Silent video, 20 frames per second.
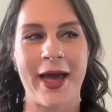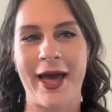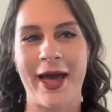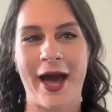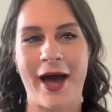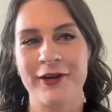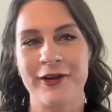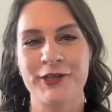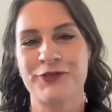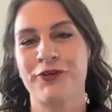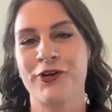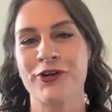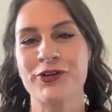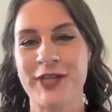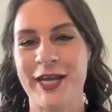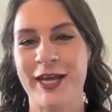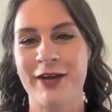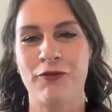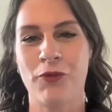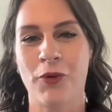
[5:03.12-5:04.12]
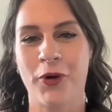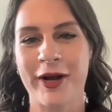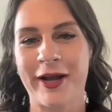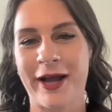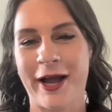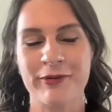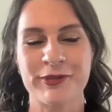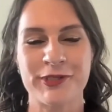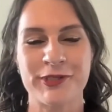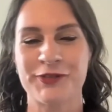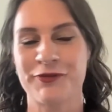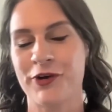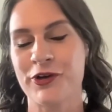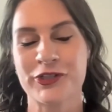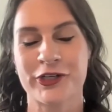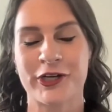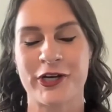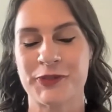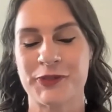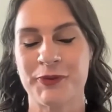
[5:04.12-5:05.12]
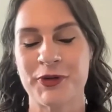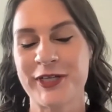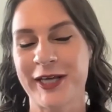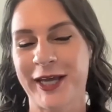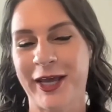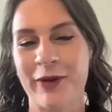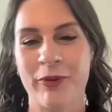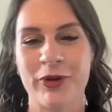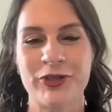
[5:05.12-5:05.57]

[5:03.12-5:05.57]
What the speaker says: On his first day of work, I was his first customer ticket,